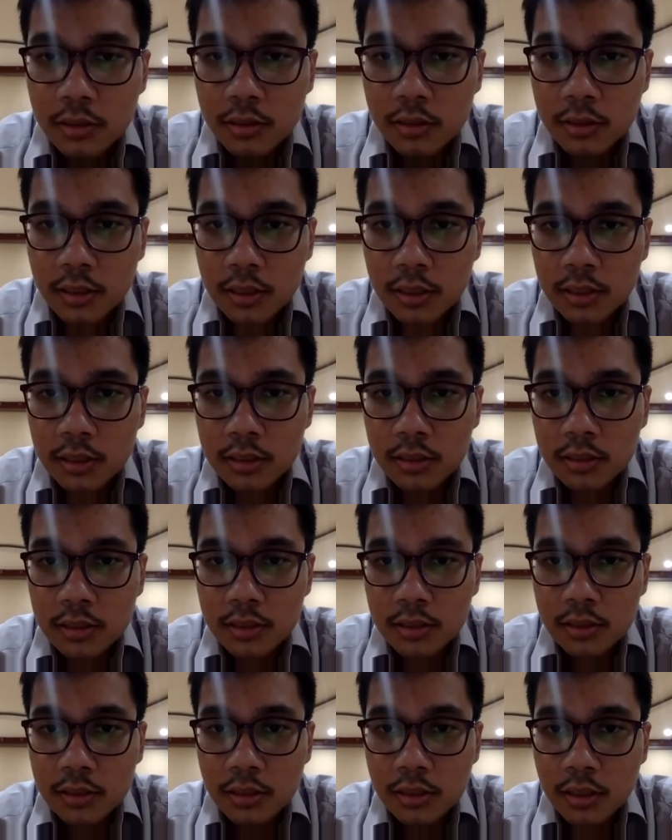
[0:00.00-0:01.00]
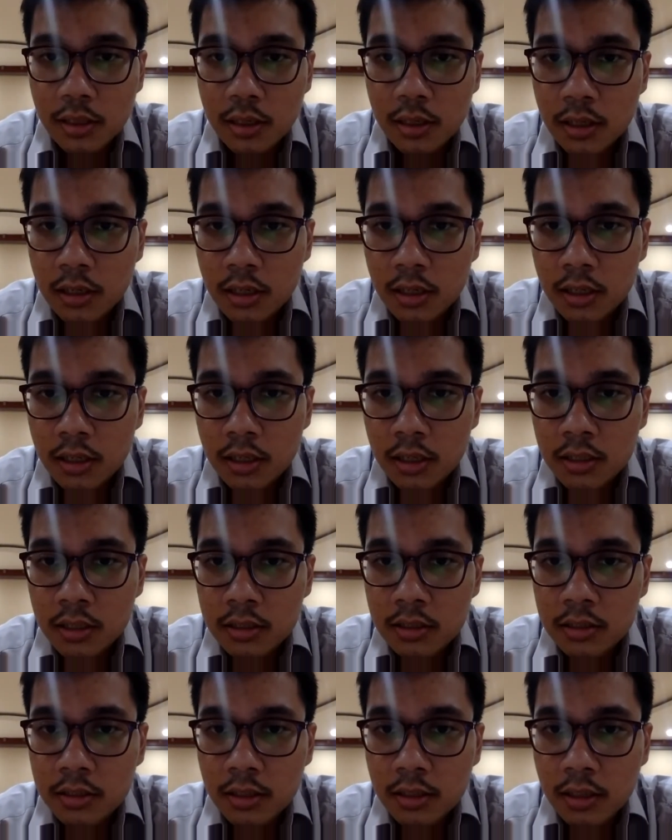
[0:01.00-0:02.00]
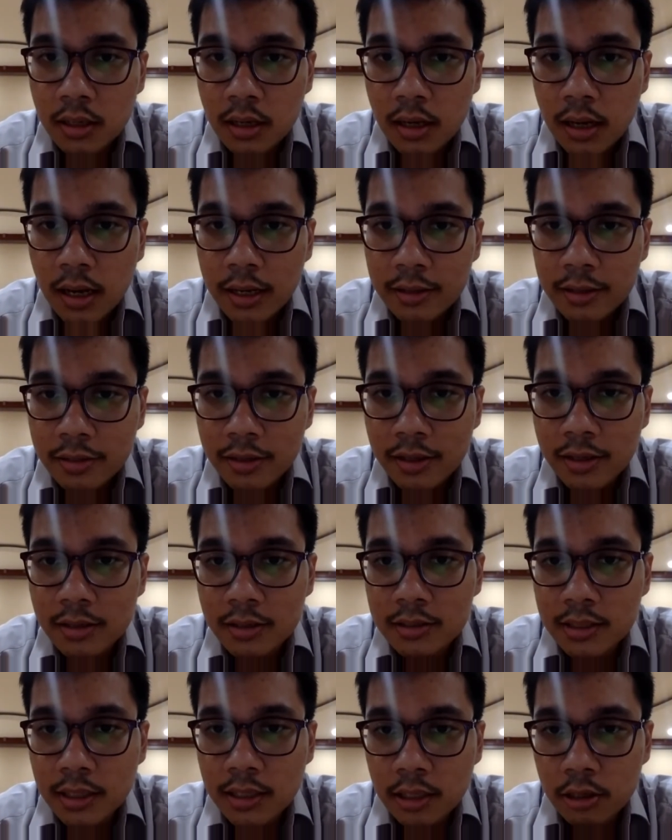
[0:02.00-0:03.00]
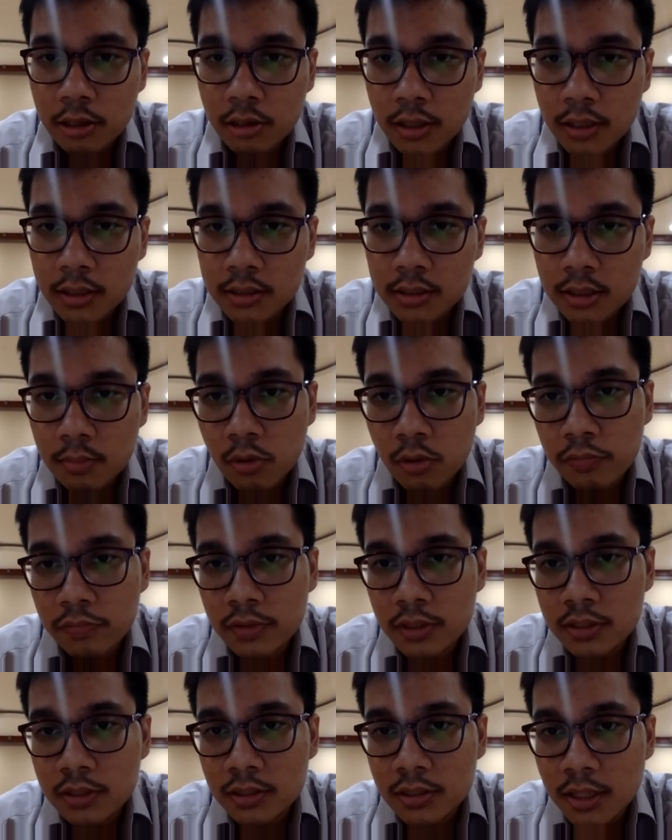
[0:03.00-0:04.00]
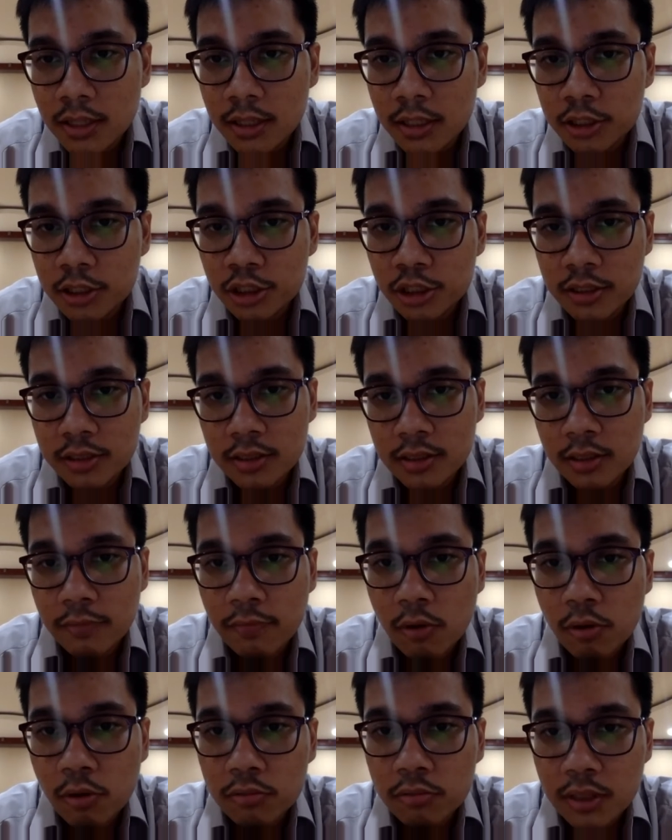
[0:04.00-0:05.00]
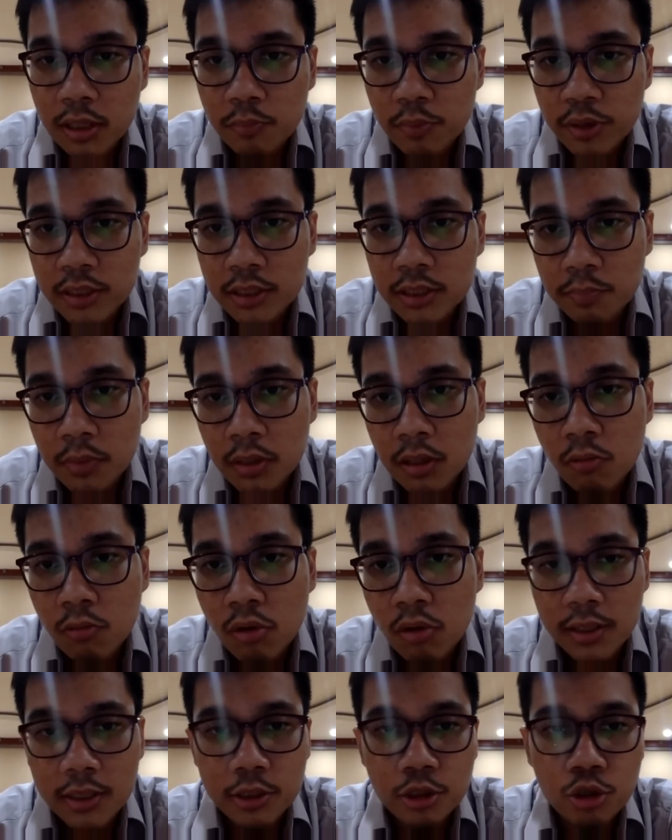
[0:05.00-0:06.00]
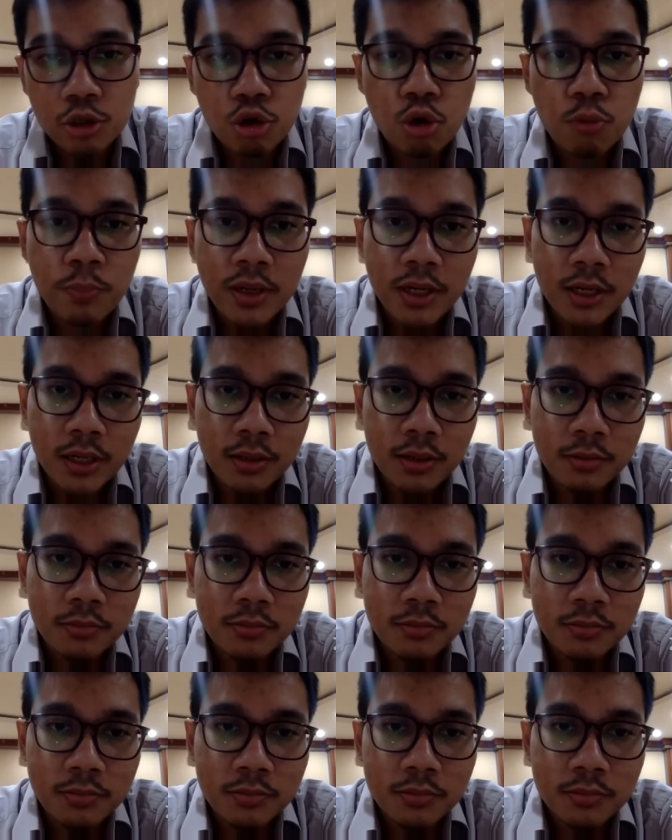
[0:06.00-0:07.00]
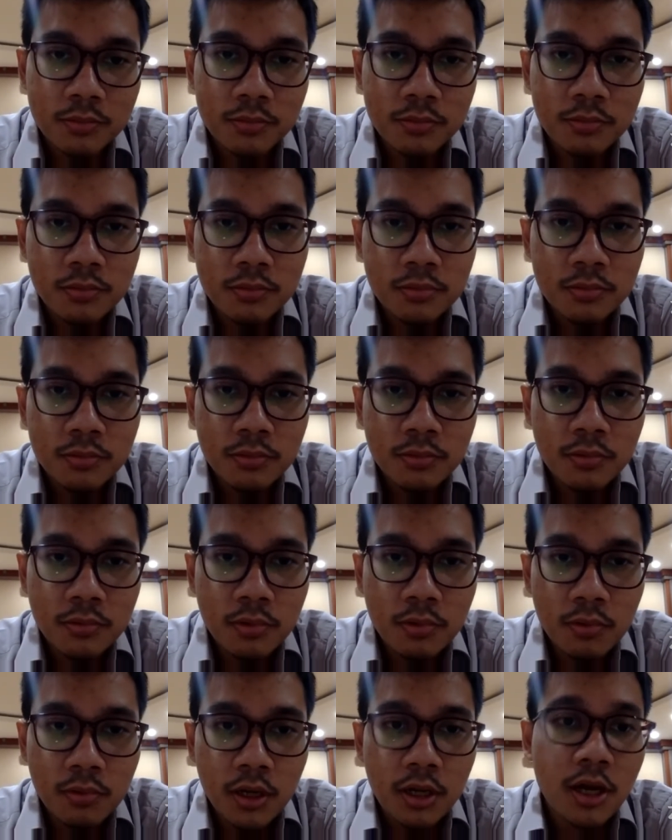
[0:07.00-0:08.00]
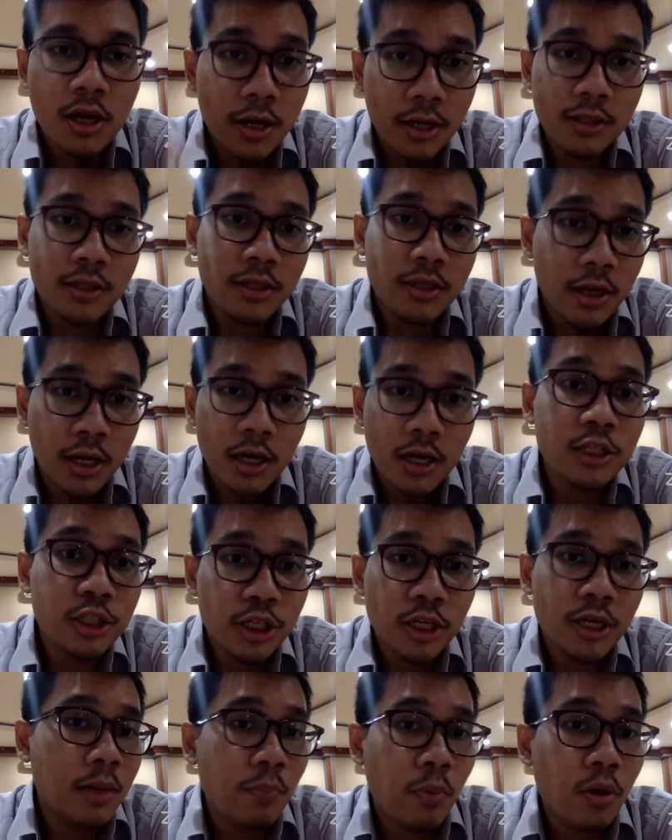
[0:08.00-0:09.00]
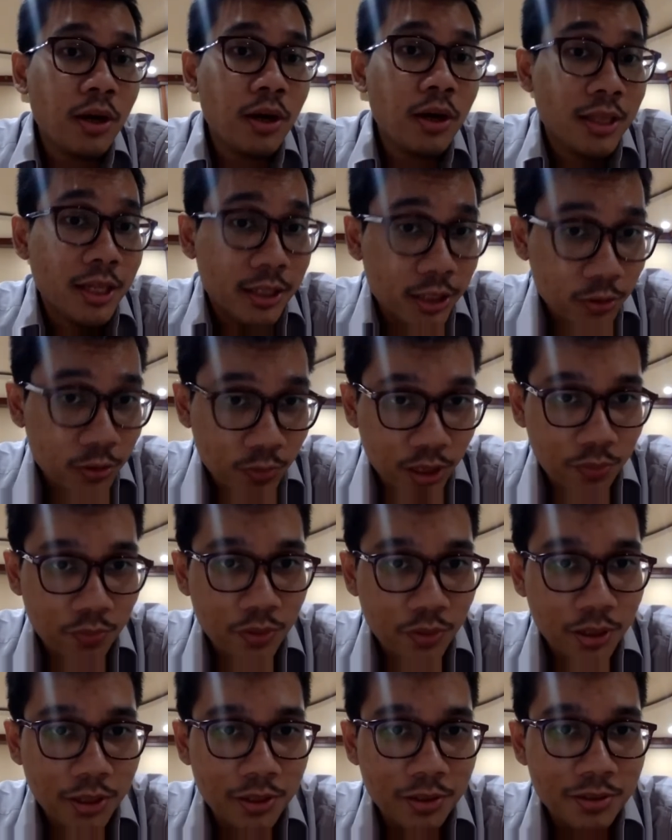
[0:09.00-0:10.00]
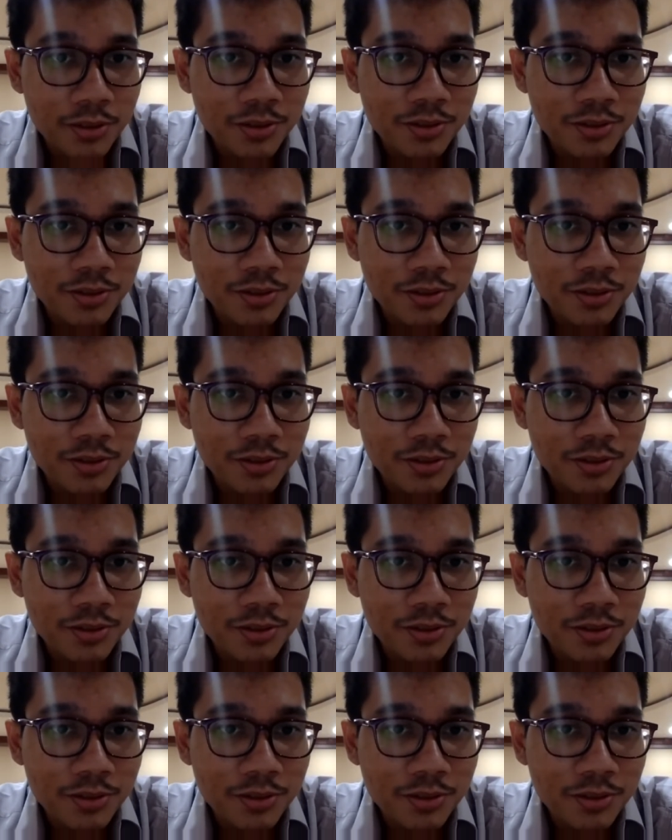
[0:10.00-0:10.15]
Okay. The, uh, I think the secularism of the state is just a floating principle. What is your opinion regarding the religion and politics, maybe?